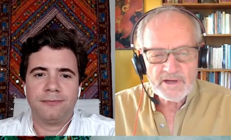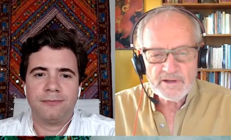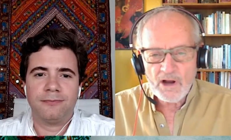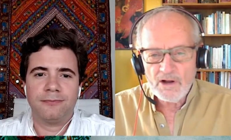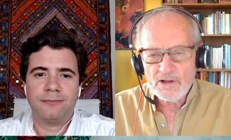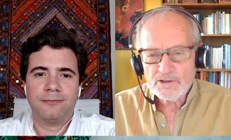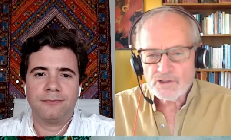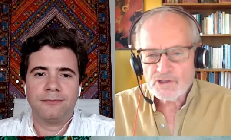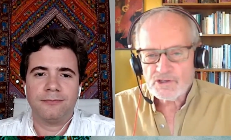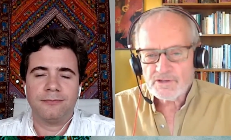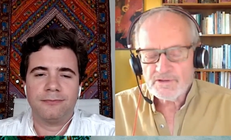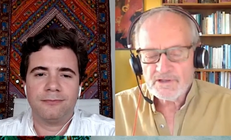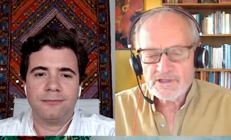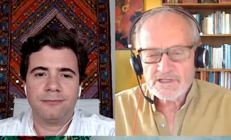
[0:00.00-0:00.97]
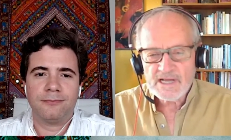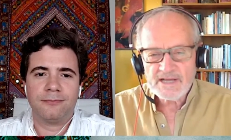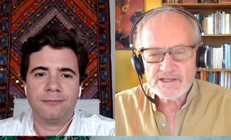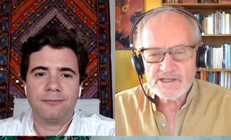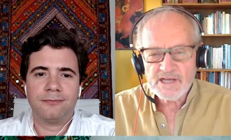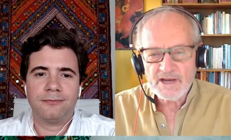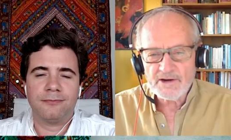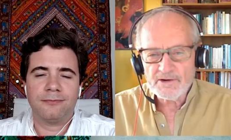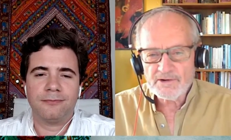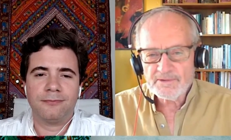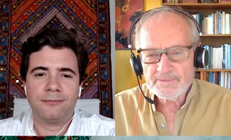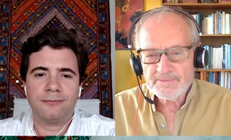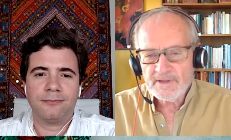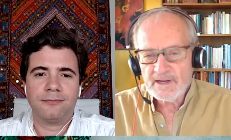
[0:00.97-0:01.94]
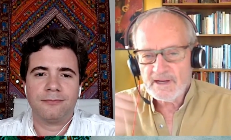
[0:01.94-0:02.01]
Speaker 1: Green Gulch Zen
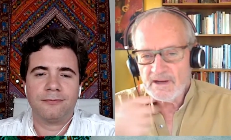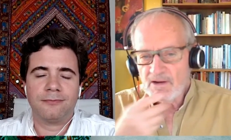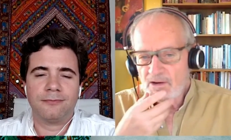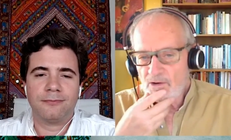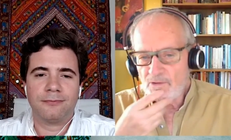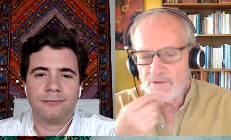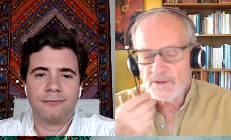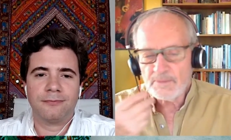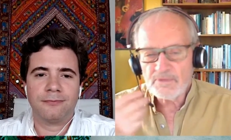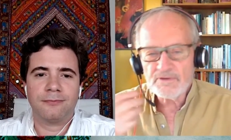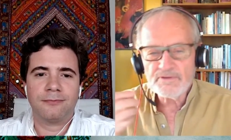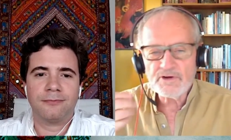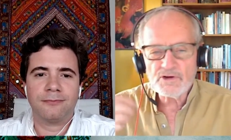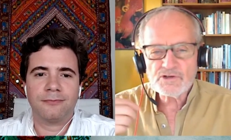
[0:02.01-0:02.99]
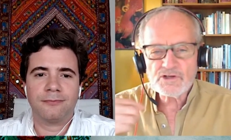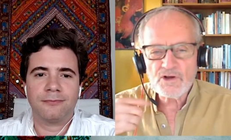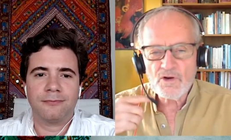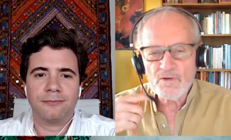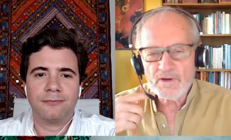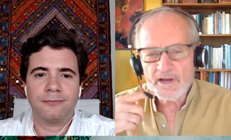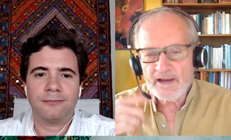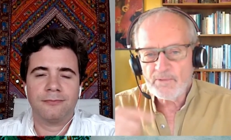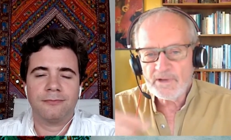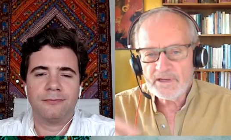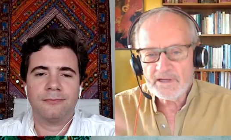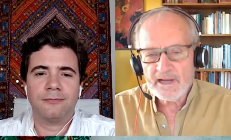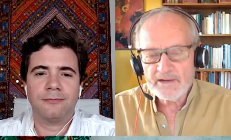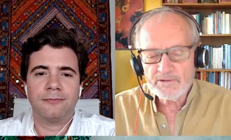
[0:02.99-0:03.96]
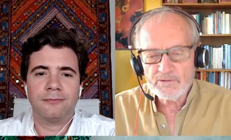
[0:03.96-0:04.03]
Center a whole number of years ago, and I
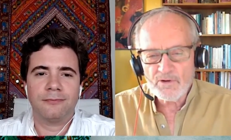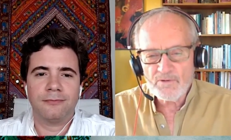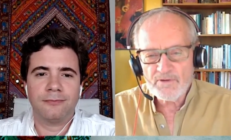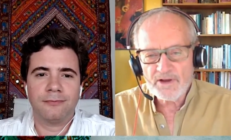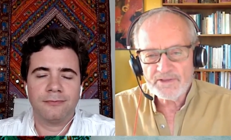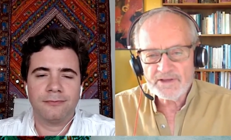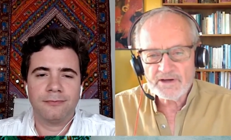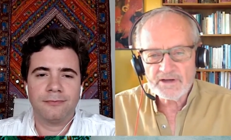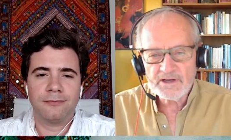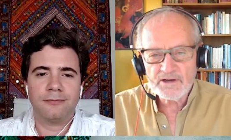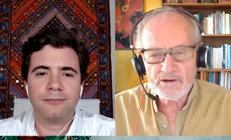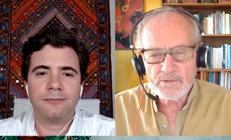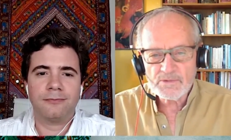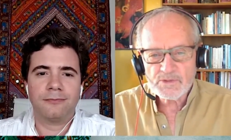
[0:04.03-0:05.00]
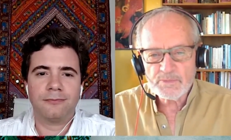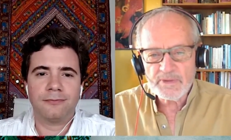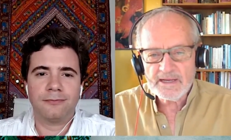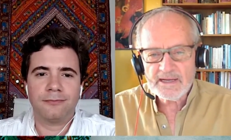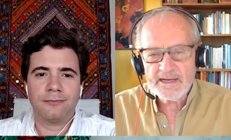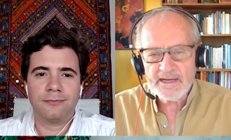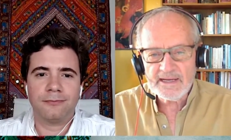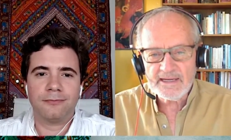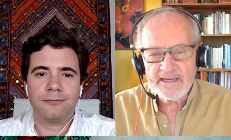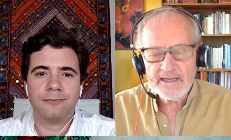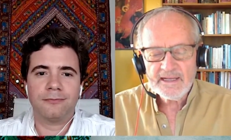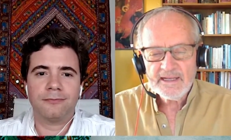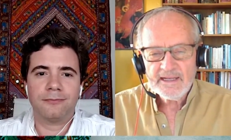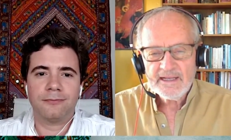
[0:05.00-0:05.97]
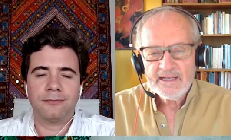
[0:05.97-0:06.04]
went. I drove out there to hear him speak, and